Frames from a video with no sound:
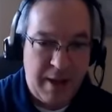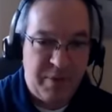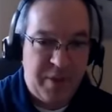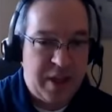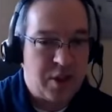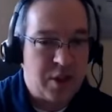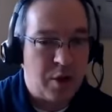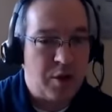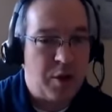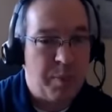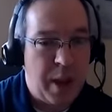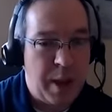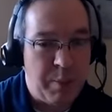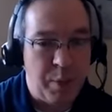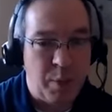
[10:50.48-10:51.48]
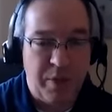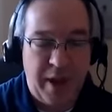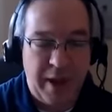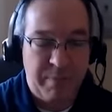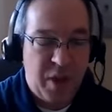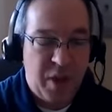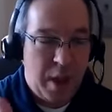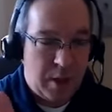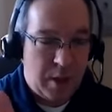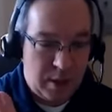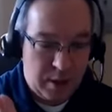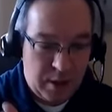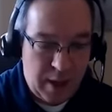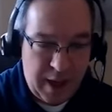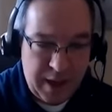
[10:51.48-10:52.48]
And these are the people that
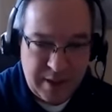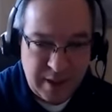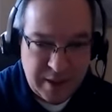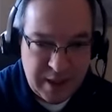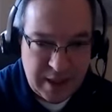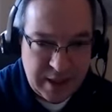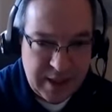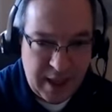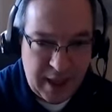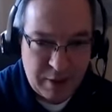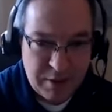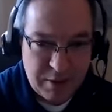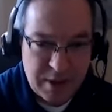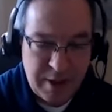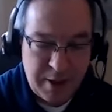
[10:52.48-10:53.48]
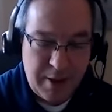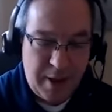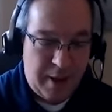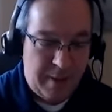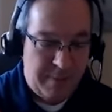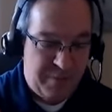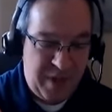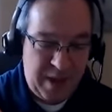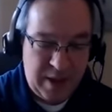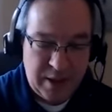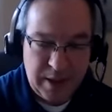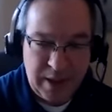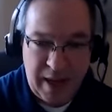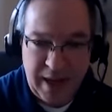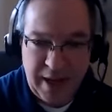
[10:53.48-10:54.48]
like the details. They
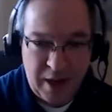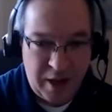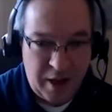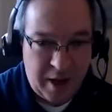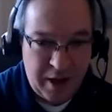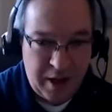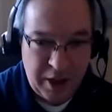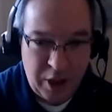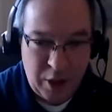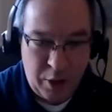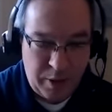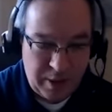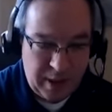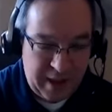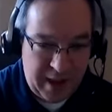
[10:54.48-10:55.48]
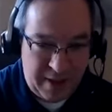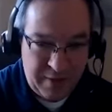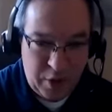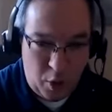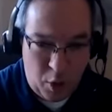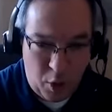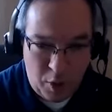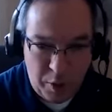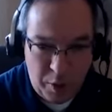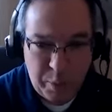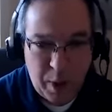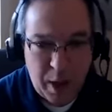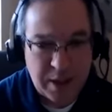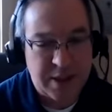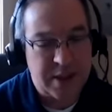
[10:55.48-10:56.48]
like, like having all the
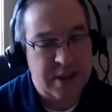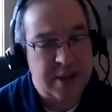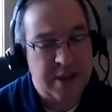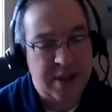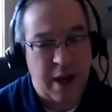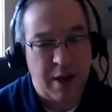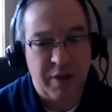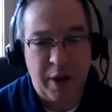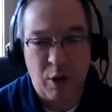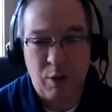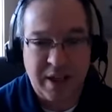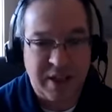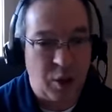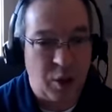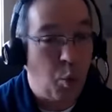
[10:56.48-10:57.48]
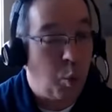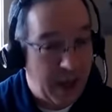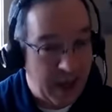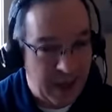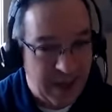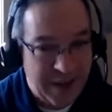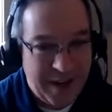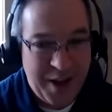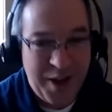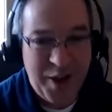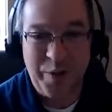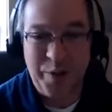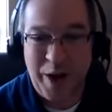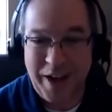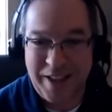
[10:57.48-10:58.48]
processes out. They don't like to wing it.
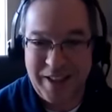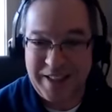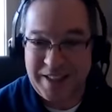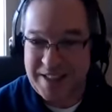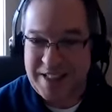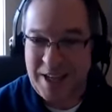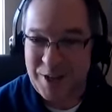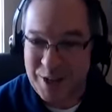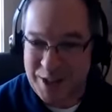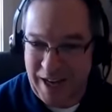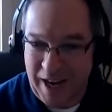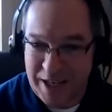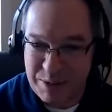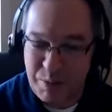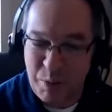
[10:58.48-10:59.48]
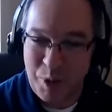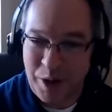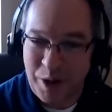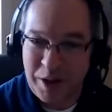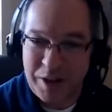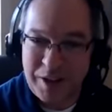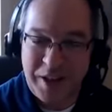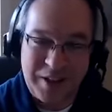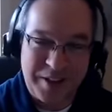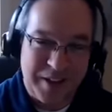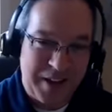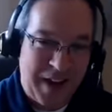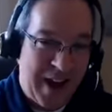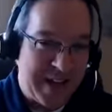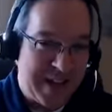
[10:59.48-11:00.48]
Right? Like the sales guy is more, the high